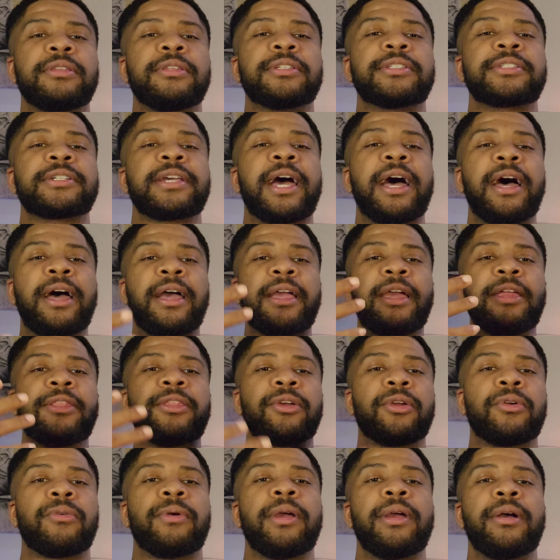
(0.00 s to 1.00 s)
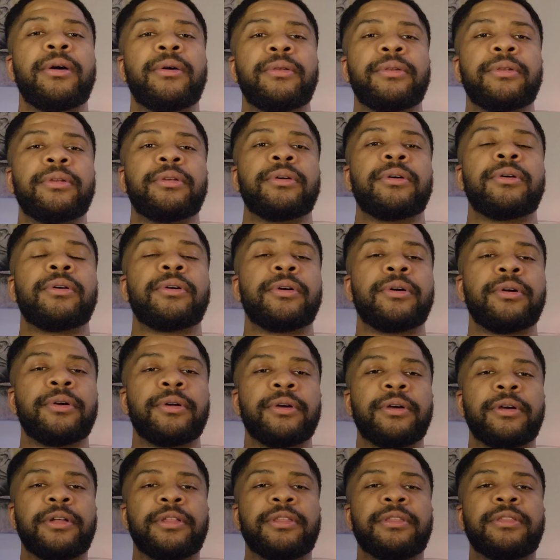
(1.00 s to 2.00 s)
sky and the ground
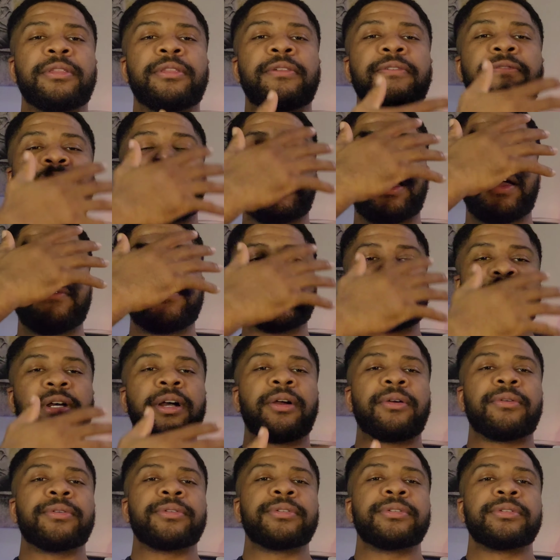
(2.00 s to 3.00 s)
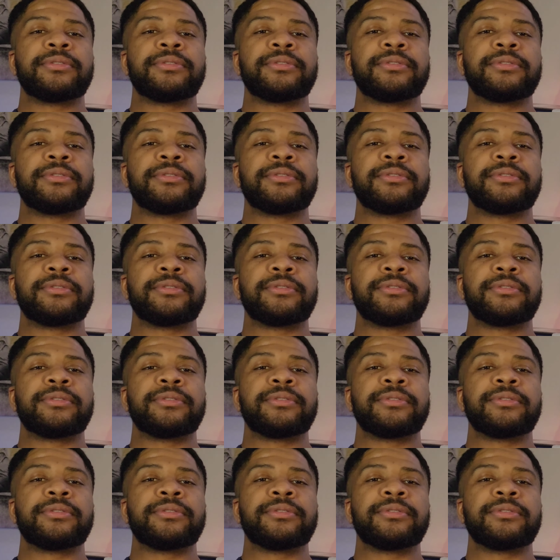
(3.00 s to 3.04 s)
are 5 chakras.